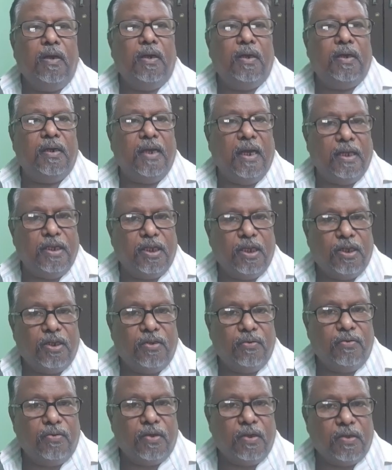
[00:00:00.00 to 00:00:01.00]

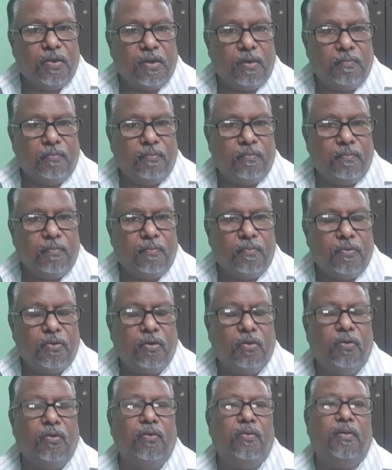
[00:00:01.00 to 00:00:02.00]
digestive system.
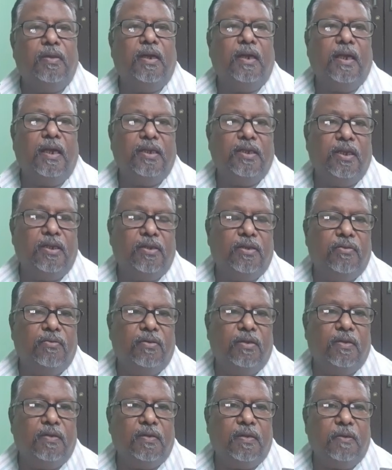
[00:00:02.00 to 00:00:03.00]
So the digestive
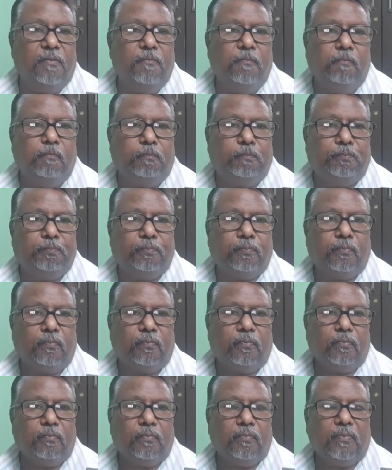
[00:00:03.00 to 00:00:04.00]
system
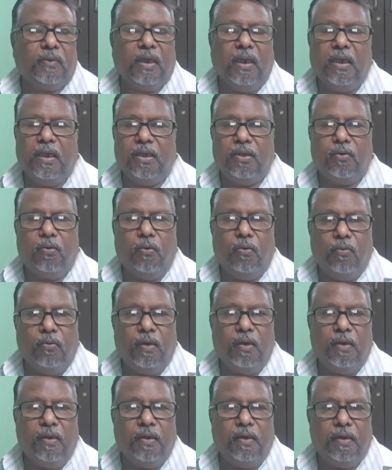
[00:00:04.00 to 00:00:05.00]
is
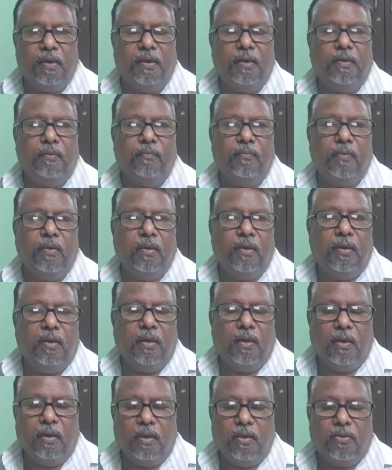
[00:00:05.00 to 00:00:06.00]
over here.
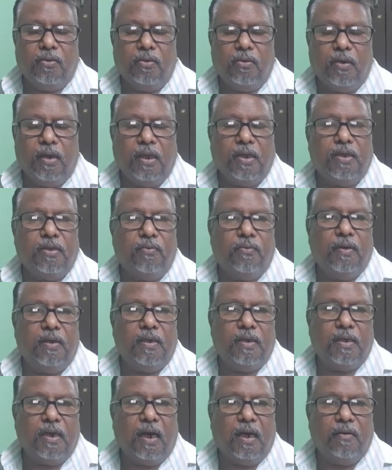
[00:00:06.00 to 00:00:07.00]
So next we will
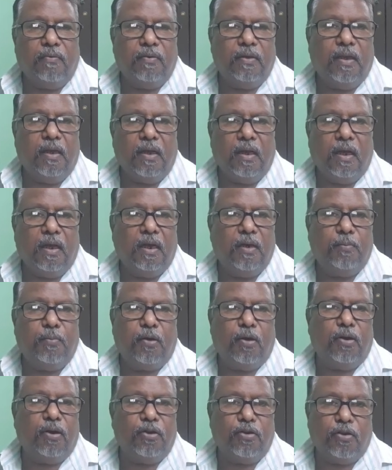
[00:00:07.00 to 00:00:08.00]
start with the
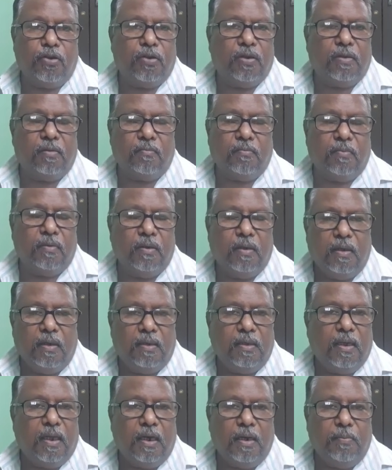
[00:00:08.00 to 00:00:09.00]
reproductive system.
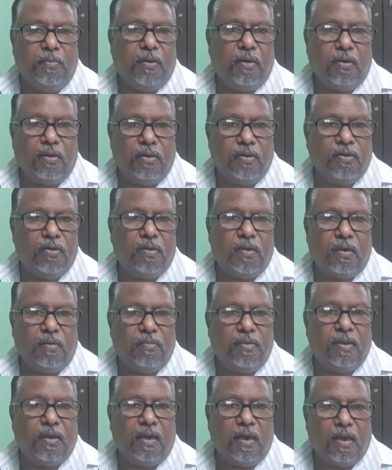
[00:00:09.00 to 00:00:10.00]
The reproductive system
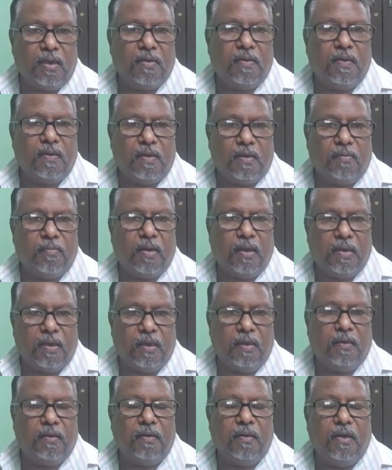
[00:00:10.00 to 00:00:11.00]
is the last system, I
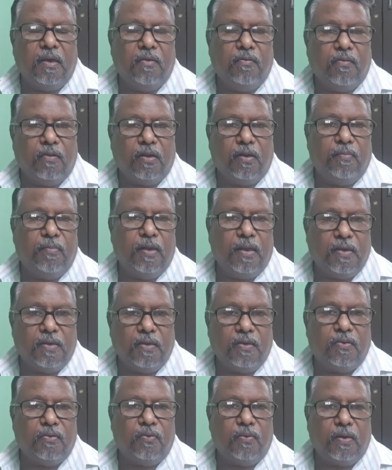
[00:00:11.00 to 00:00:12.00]
think, for the BSc
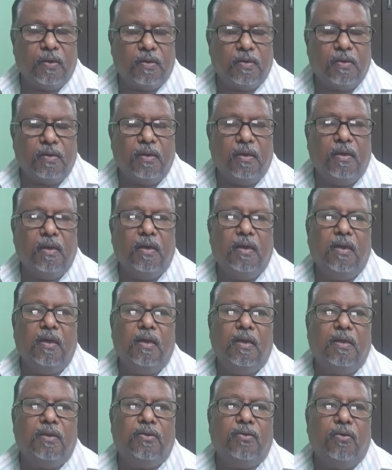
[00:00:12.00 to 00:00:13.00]
students.
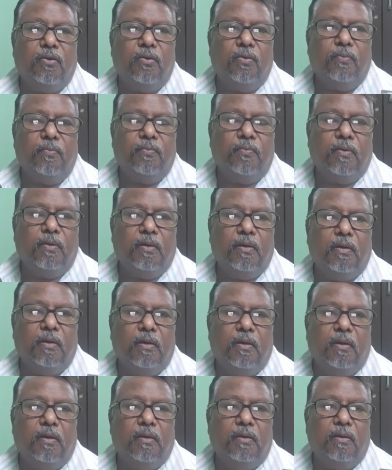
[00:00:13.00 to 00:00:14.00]
So
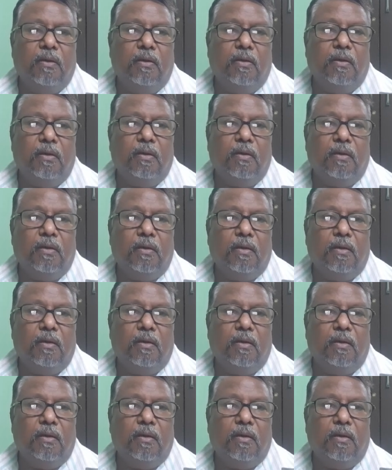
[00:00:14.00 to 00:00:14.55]
the